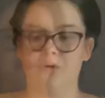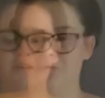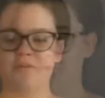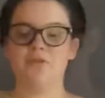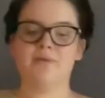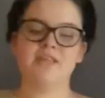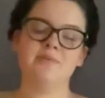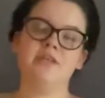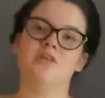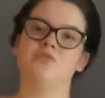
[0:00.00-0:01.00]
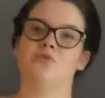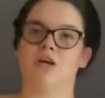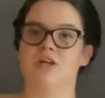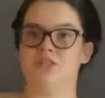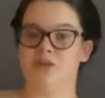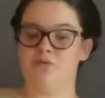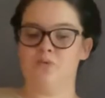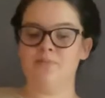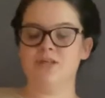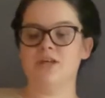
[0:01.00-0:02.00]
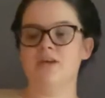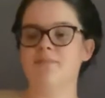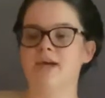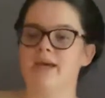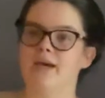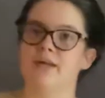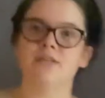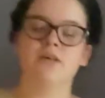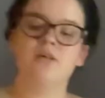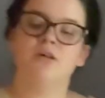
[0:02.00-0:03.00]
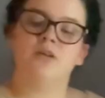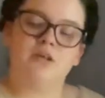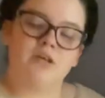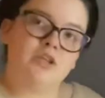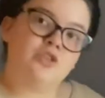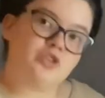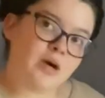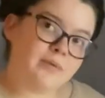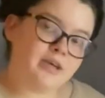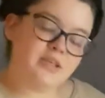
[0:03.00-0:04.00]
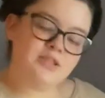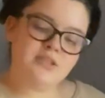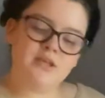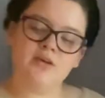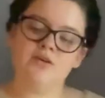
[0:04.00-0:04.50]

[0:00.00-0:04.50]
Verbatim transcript: So the recipe calls for garnishing with whipped cream and strawberries